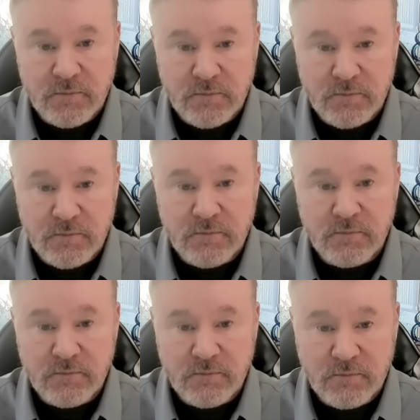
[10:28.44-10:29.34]

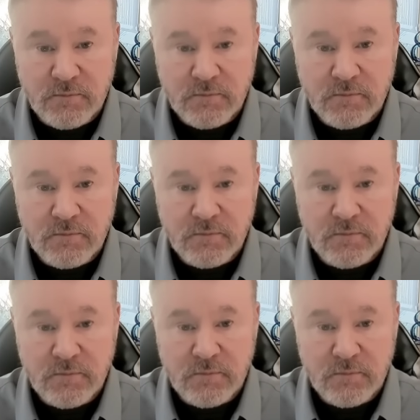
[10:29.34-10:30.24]

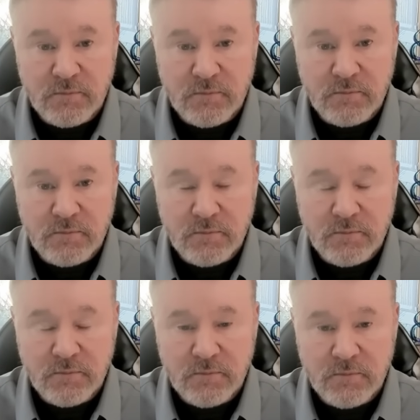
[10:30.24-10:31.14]

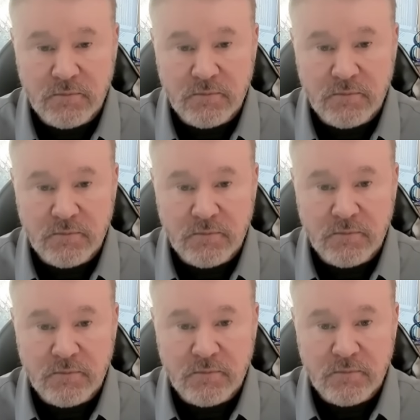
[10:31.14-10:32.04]

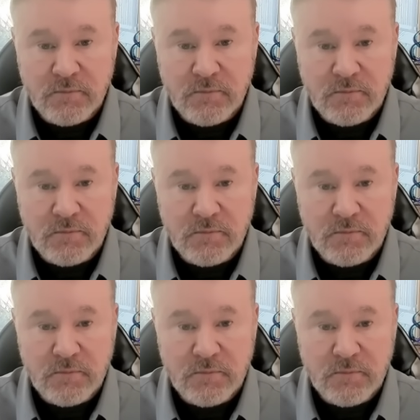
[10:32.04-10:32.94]

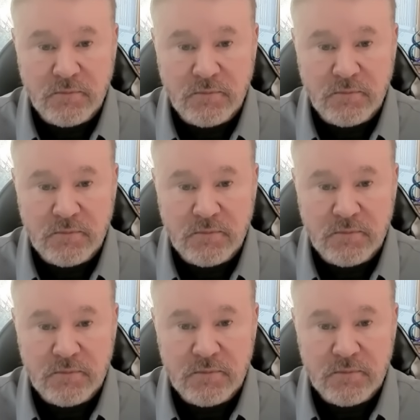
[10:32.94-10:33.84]

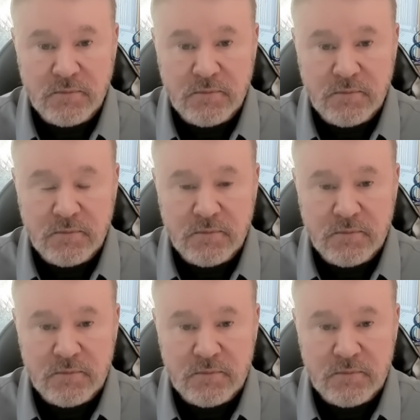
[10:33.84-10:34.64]
No words are spoken by the person on screen.